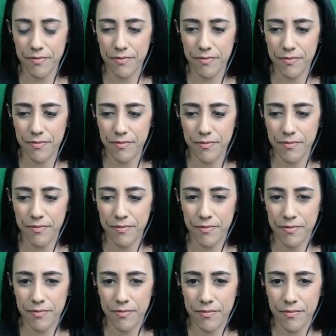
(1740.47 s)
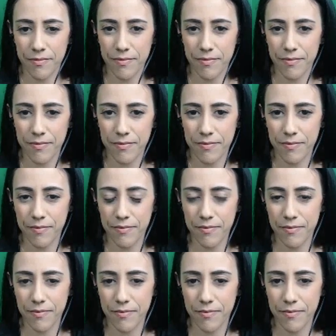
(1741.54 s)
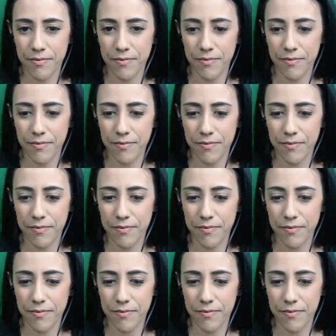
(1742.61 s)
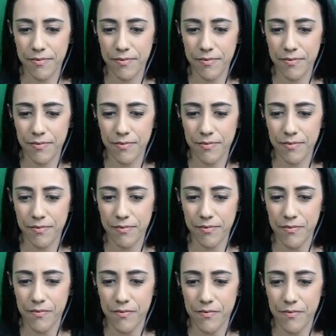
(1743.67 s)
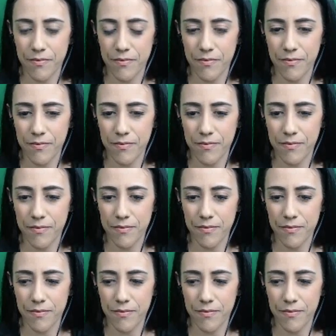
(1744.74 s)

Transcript: [no speech]